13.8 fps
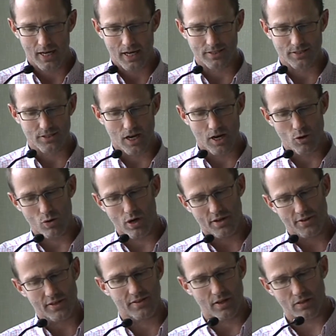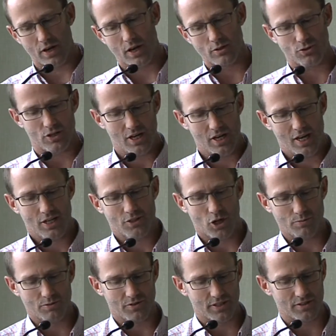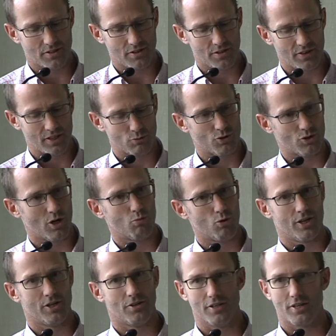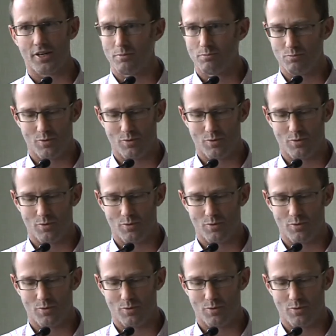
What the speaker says: so I think those types of things are the things which I'm working on, and I'm